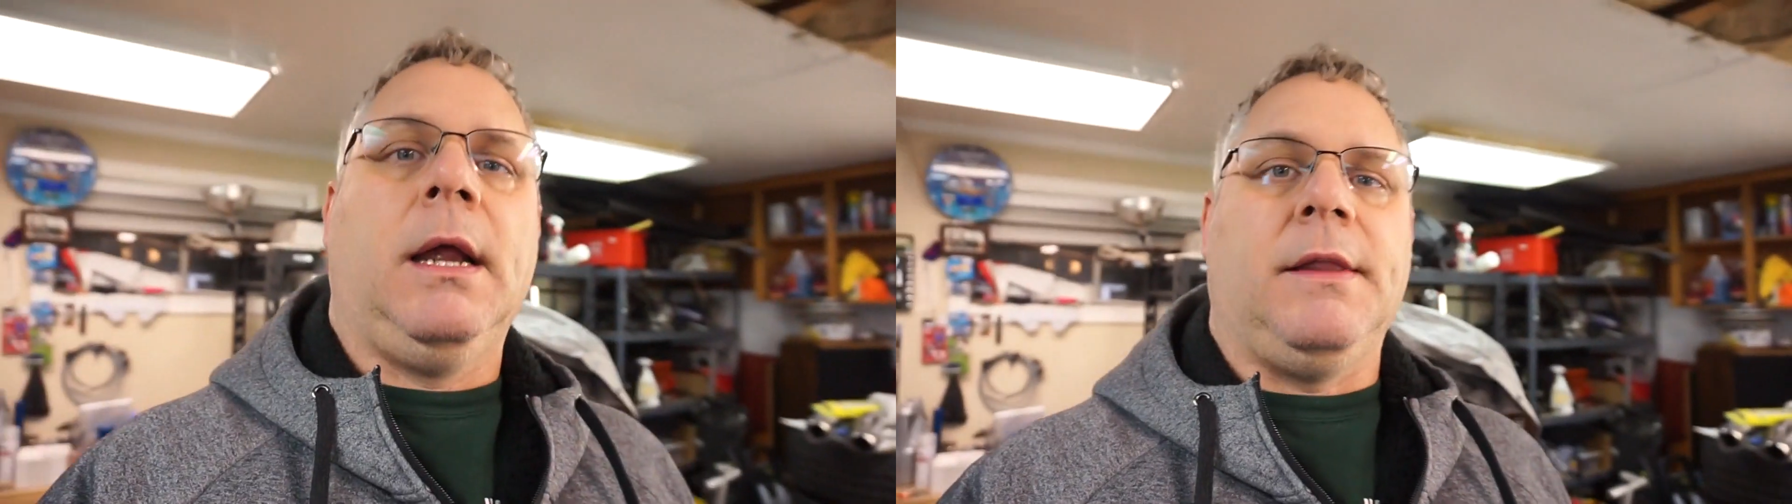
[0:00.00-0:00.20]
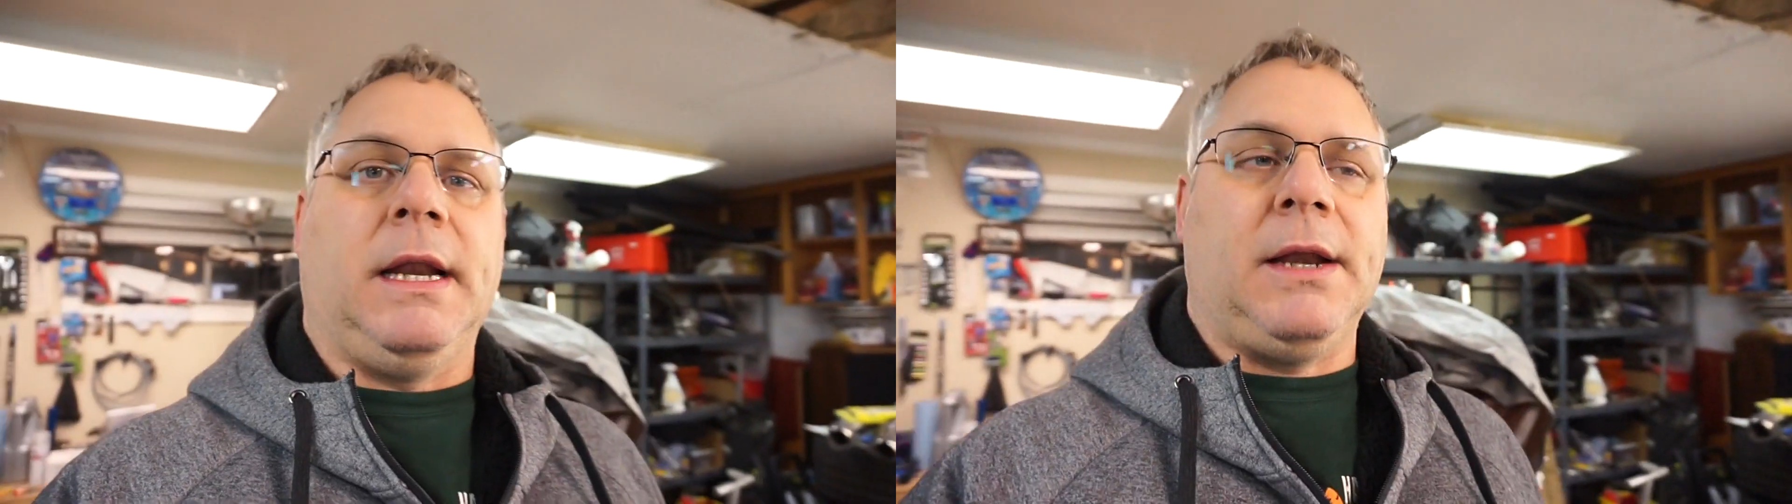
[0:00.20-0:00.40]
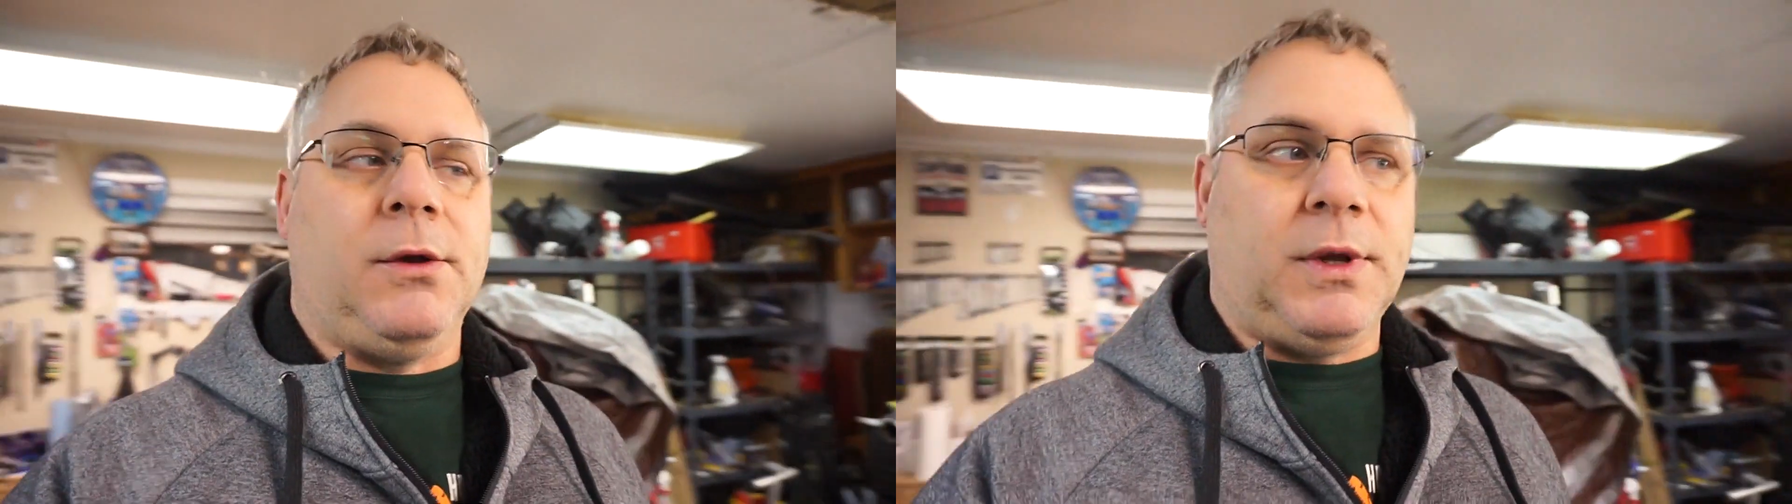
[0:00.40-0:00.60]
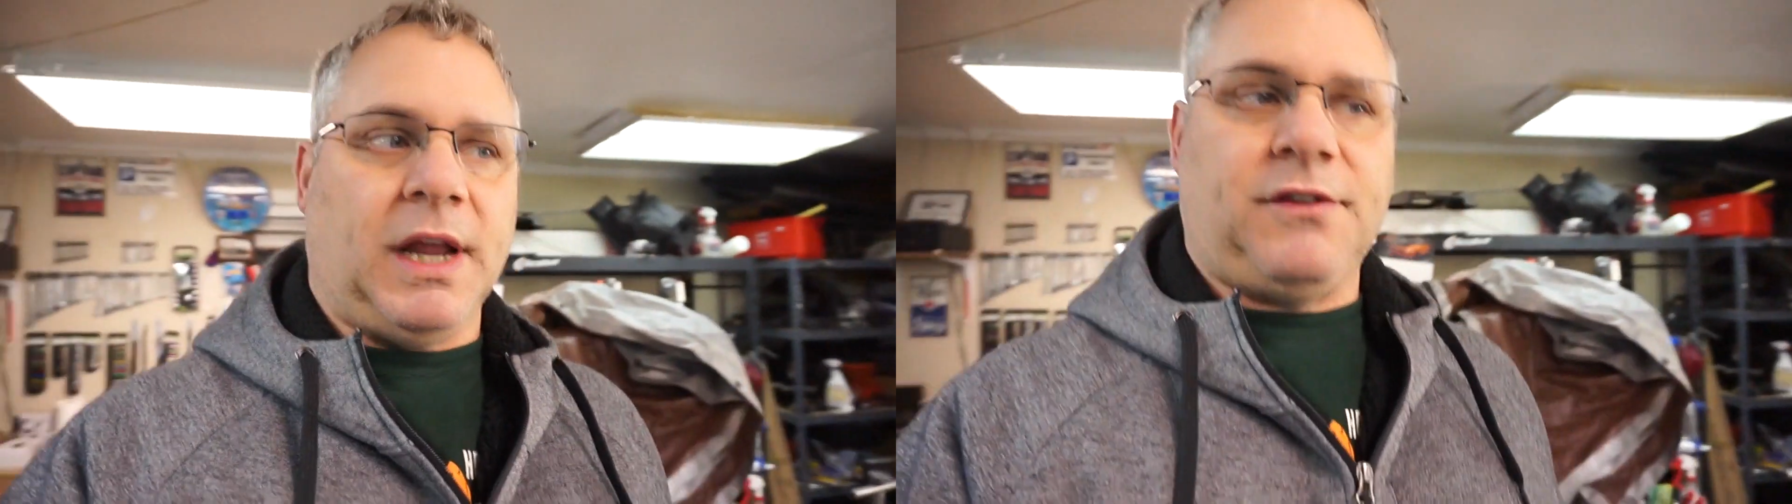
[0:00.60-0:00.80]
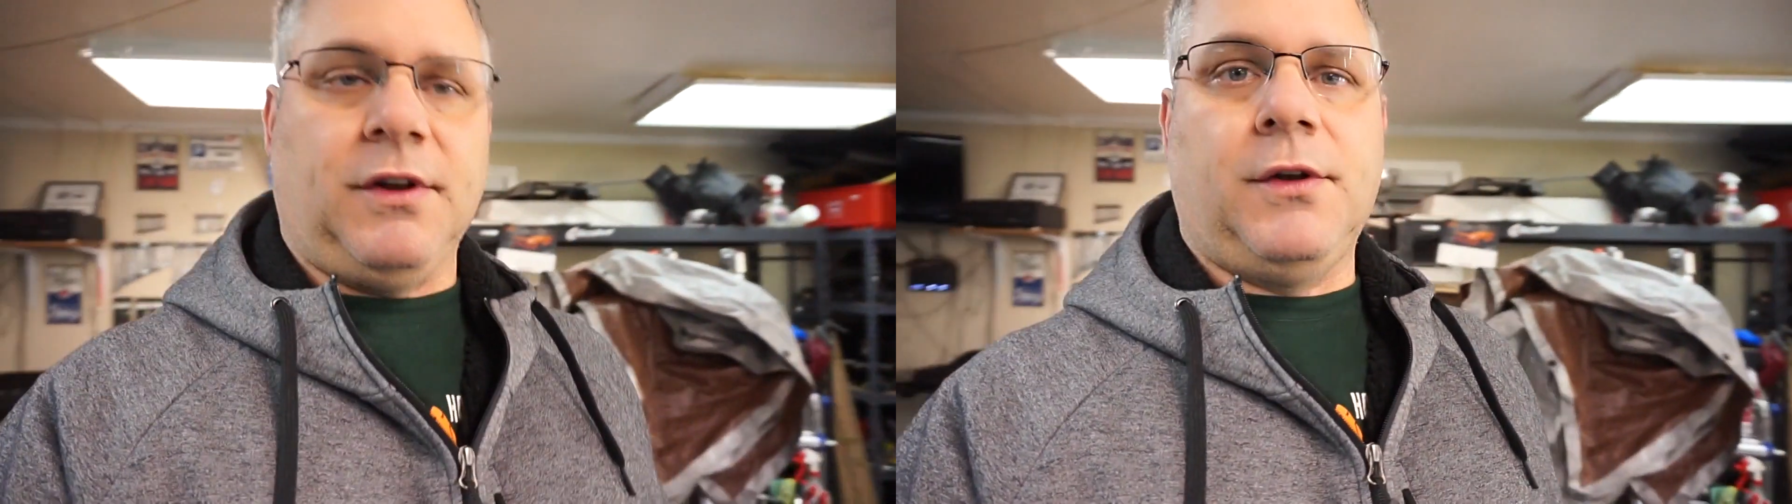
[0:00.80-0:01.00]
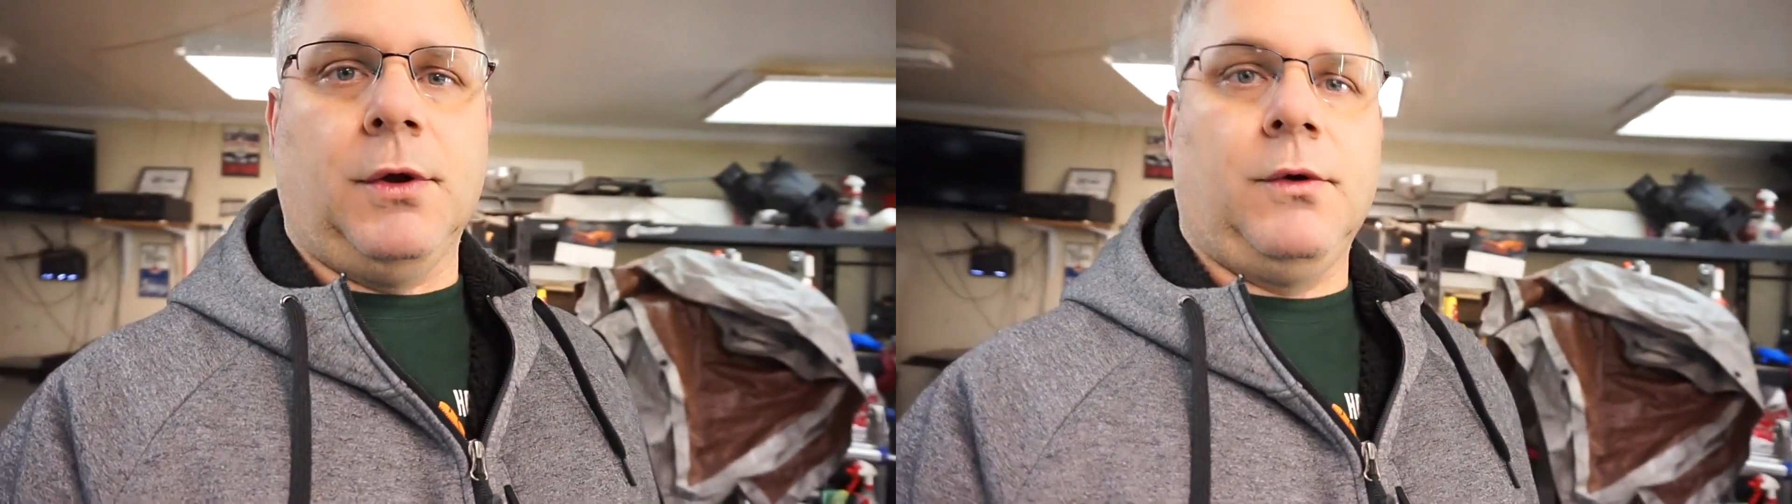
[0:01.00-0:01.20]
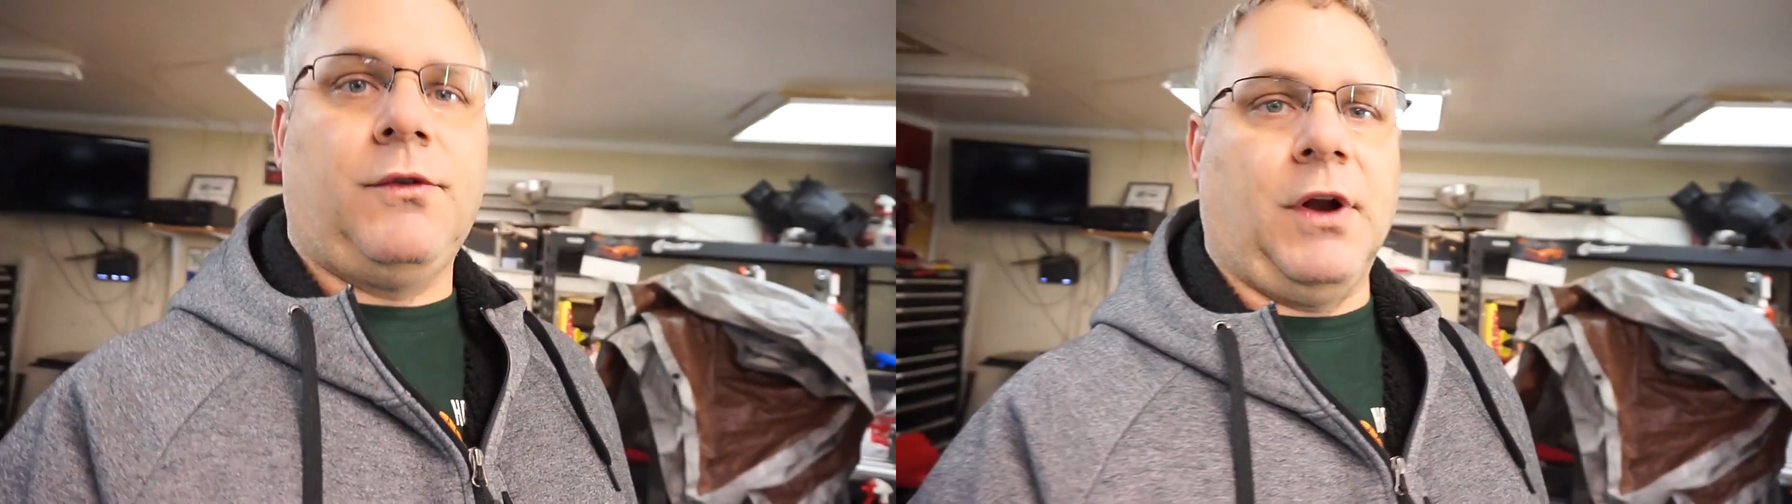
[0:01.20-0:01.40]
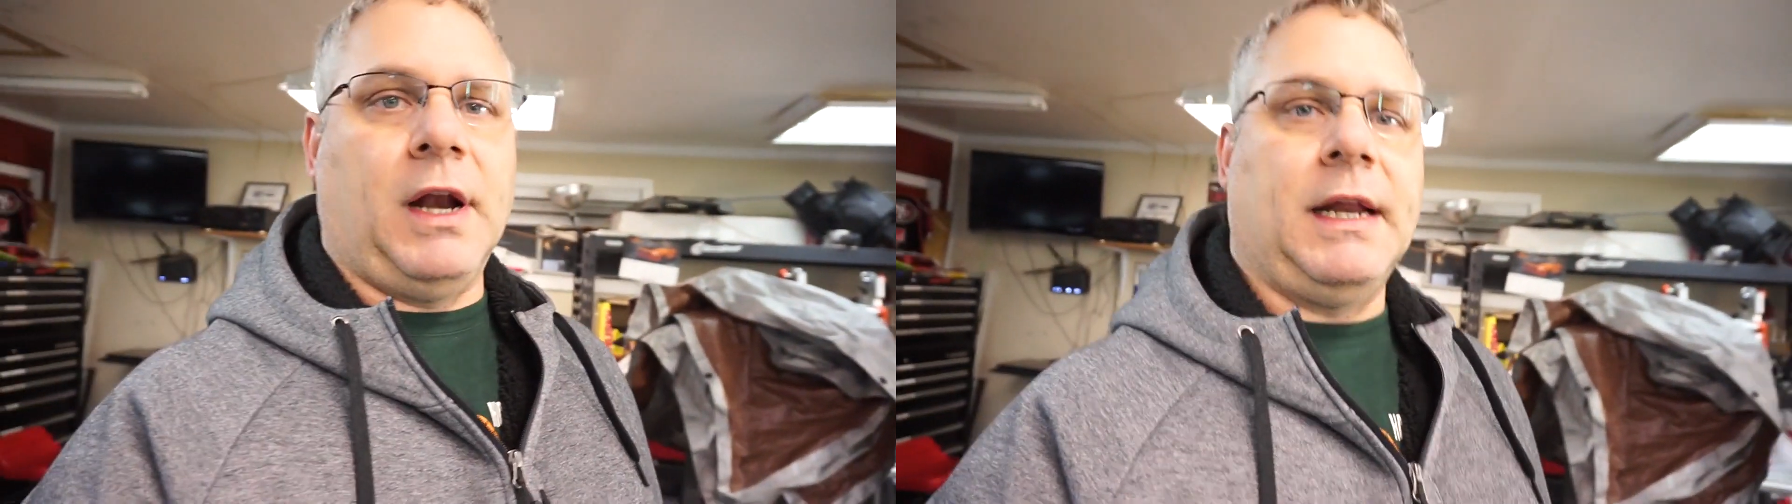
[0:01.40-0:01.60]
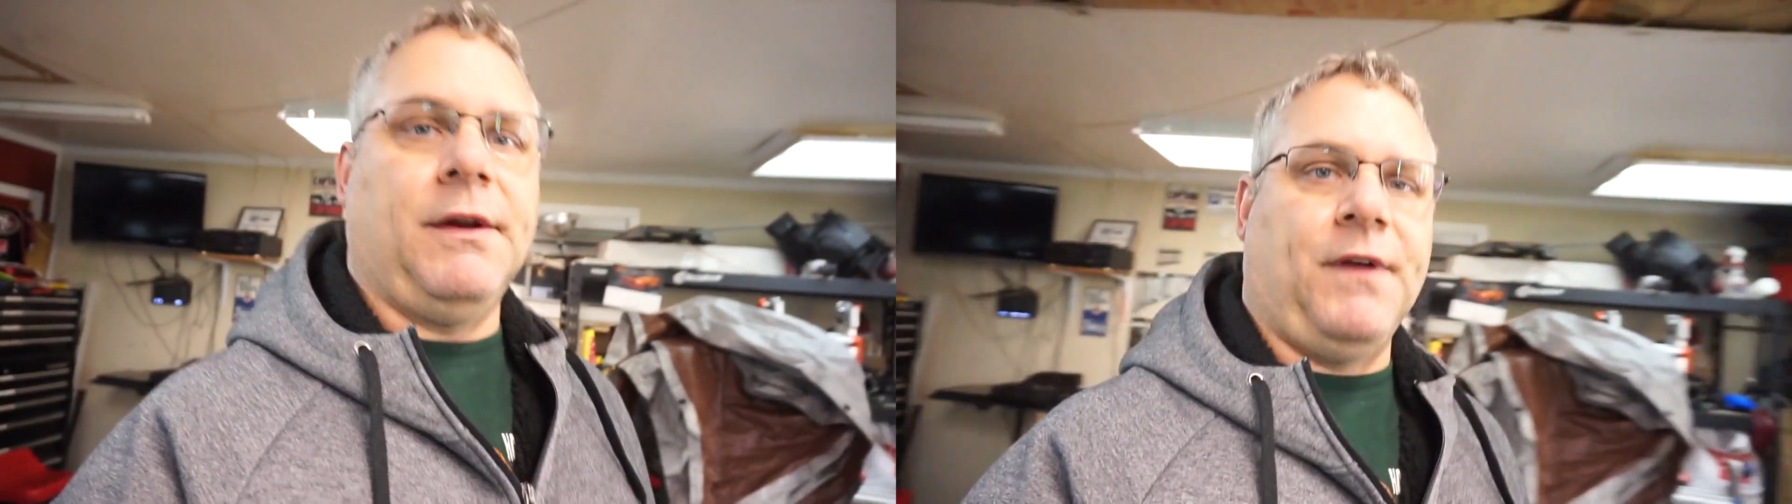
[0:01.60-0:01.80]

Then I do test and tunes, trying to get